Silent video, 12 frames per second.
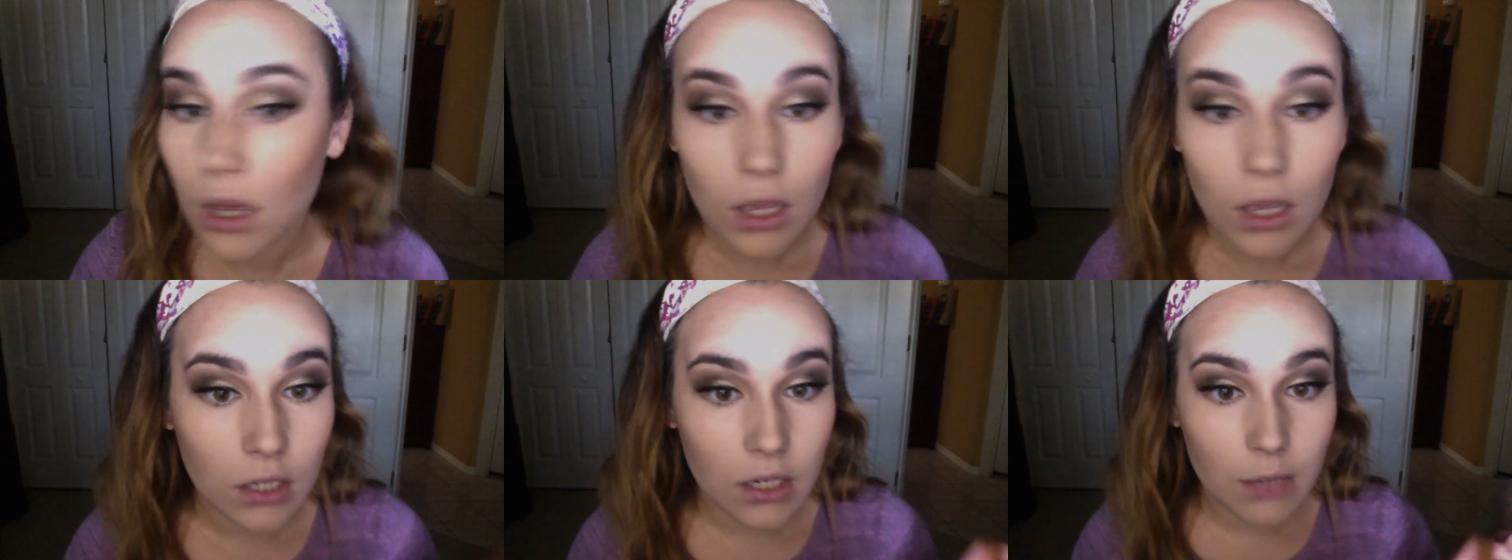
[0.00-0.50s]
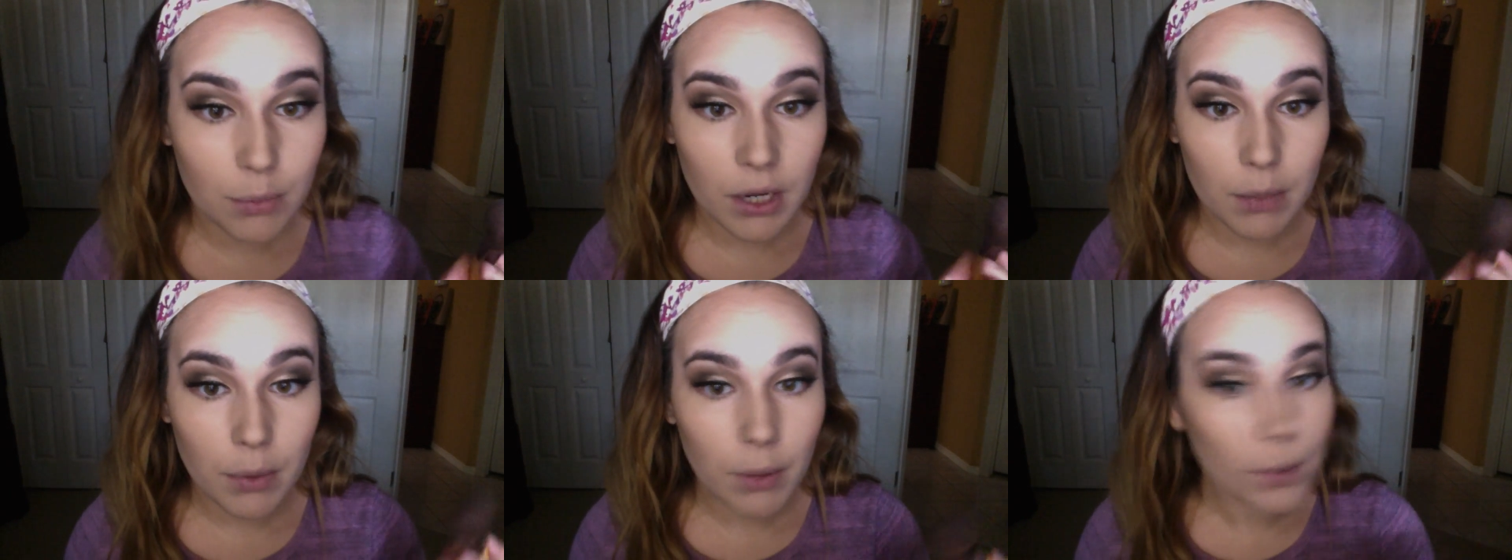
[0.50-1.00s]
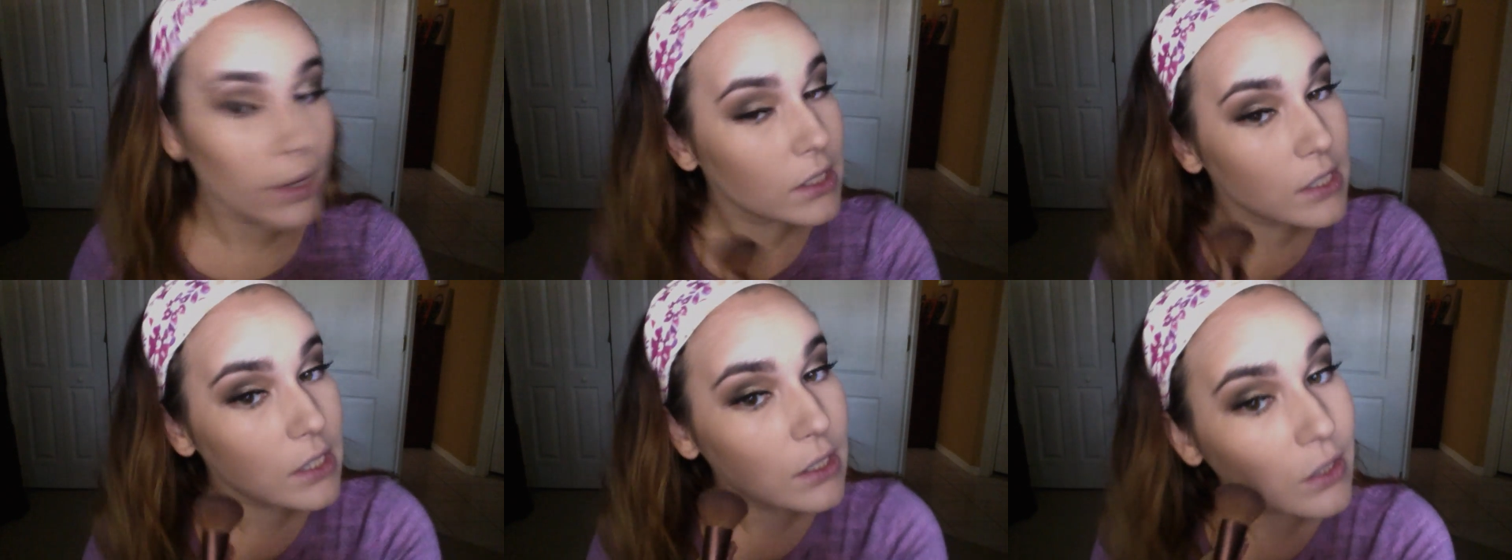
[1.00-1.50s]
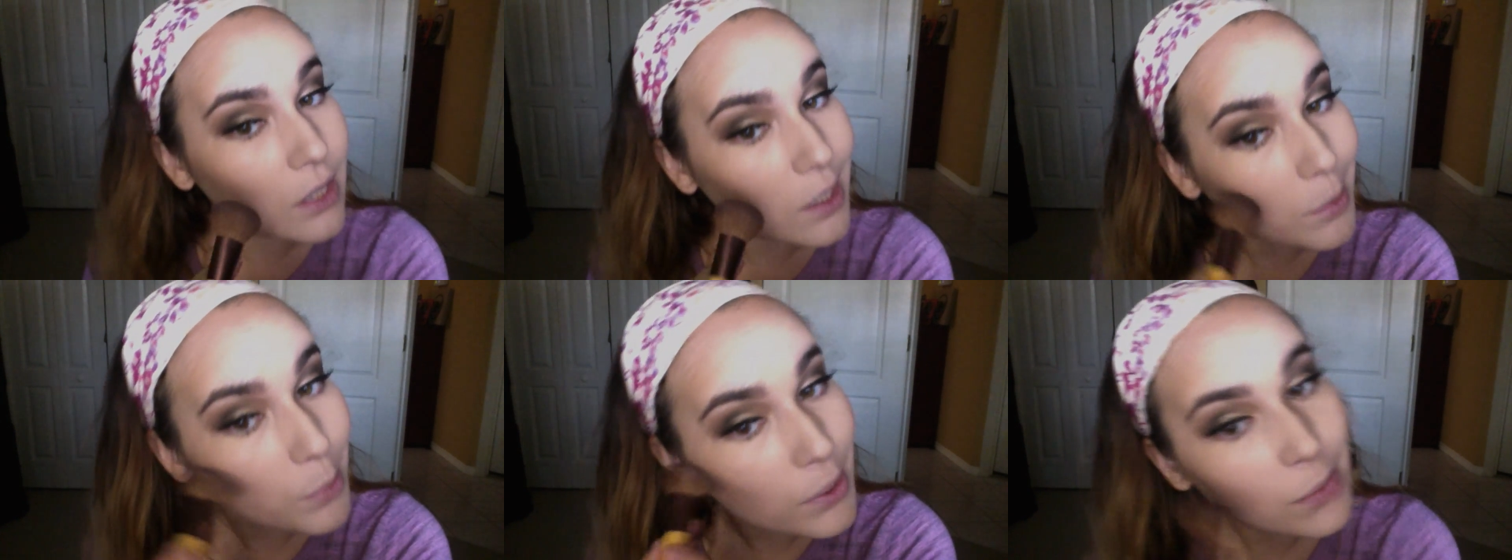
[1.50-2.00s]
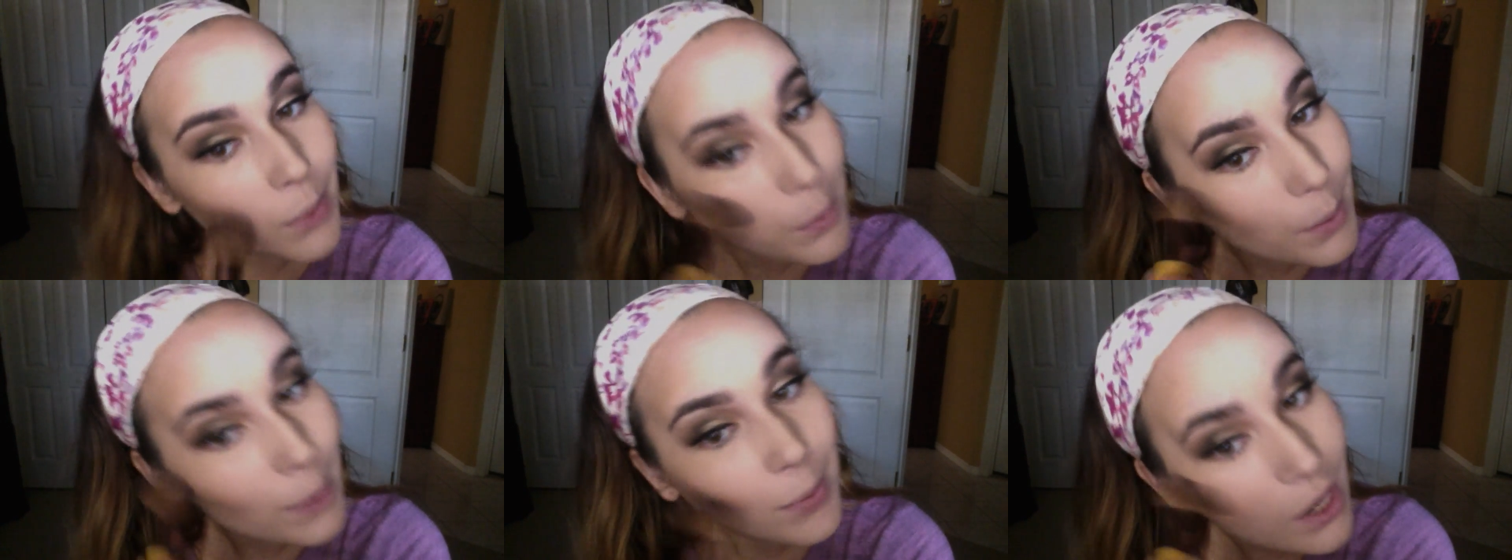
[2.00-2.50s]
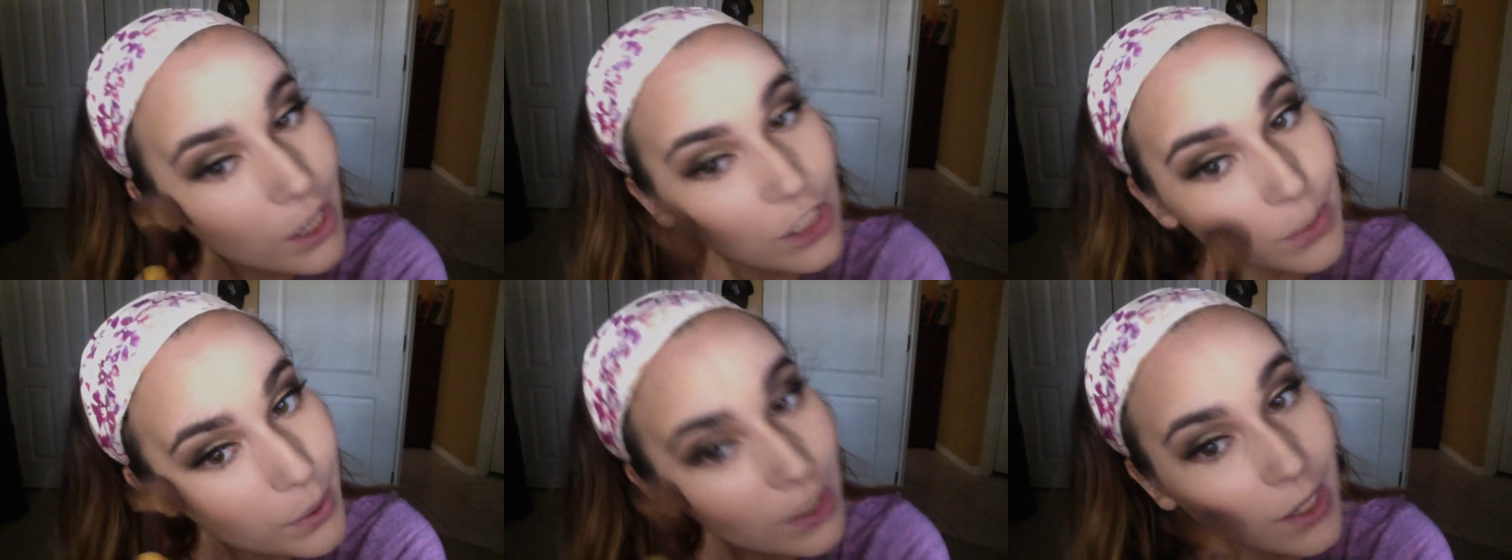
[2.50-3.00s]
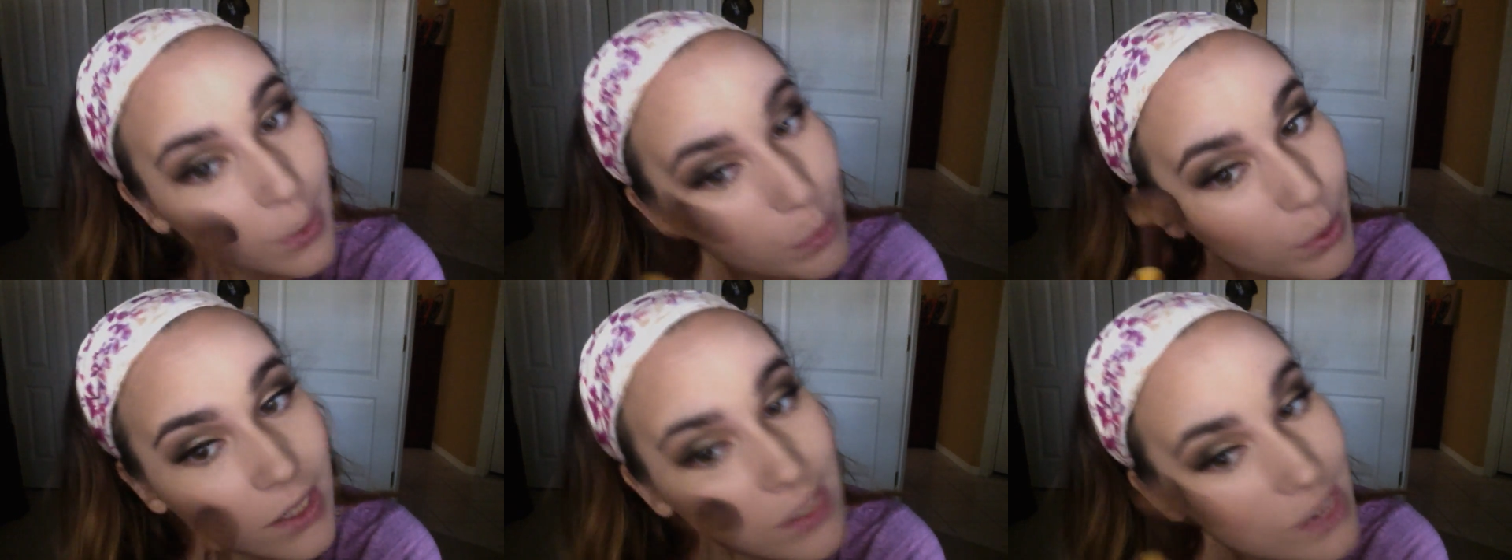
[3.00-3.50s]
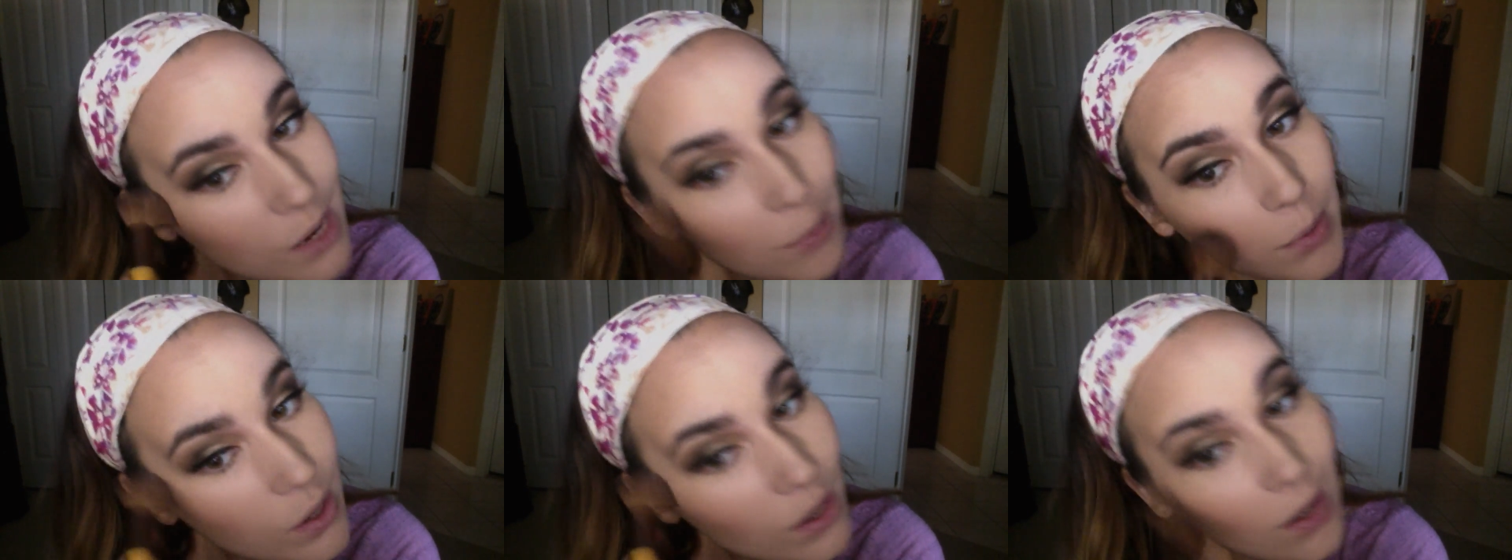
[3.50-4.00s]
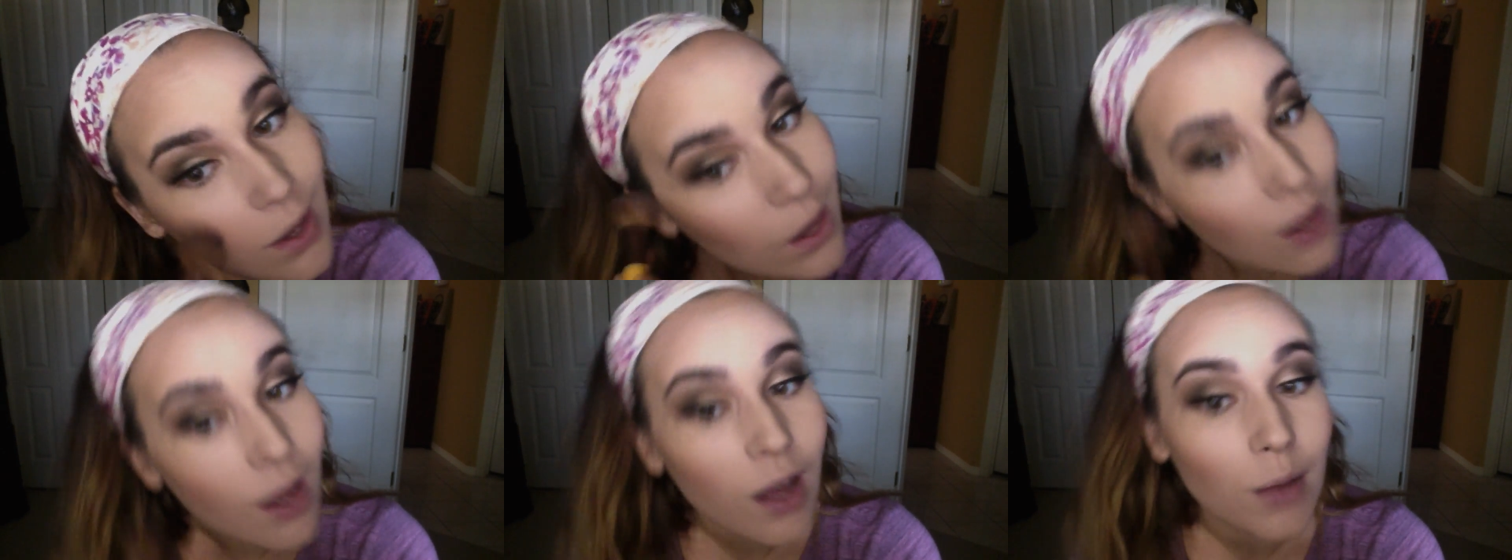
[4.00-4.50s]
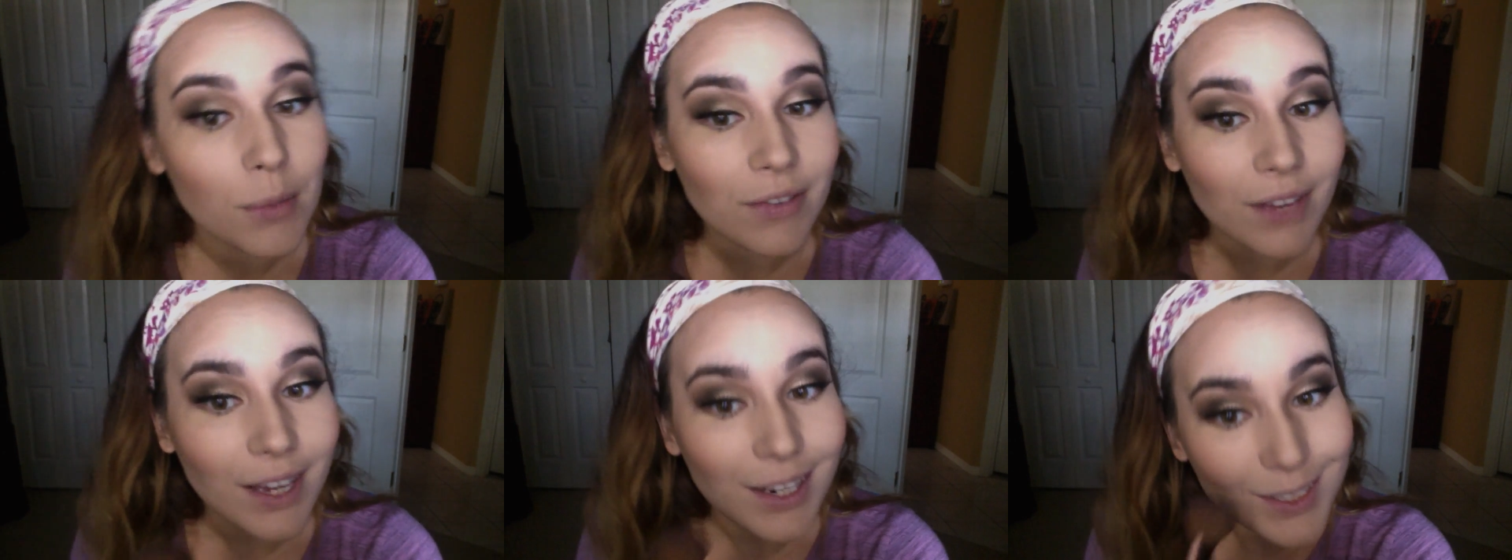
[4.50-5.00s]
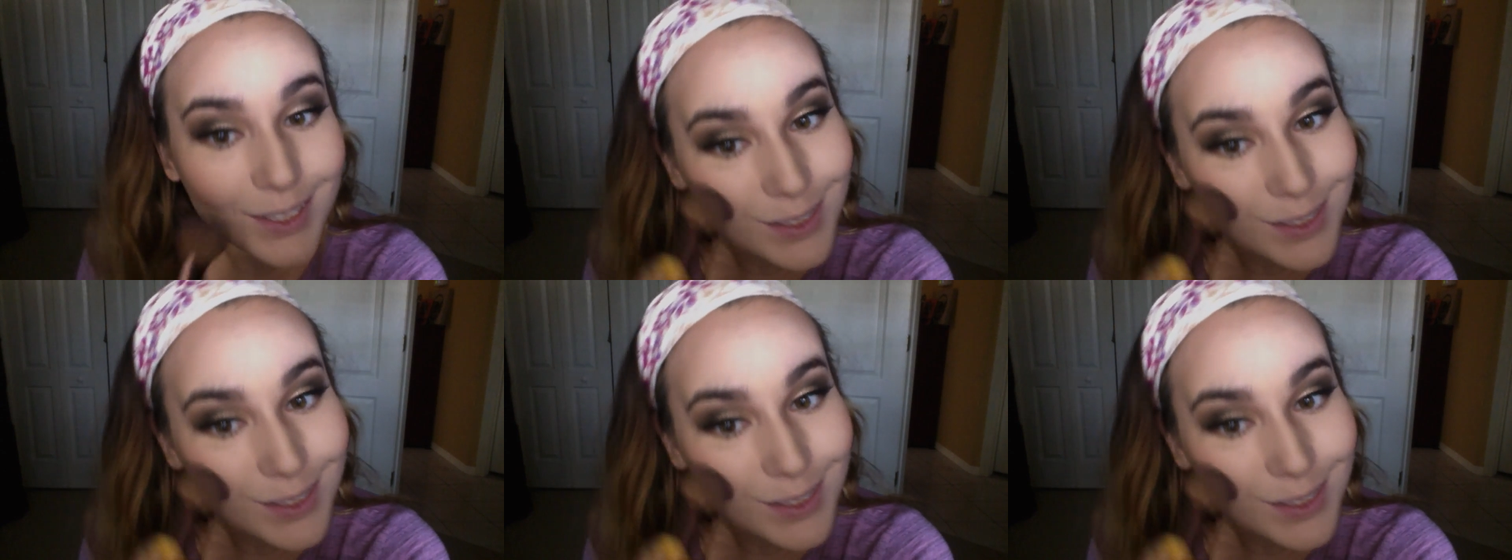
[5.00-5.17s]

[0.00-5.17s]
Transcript: It didn't pick up on my, it didn't look like it picked up on my brush, but it picked up on my face.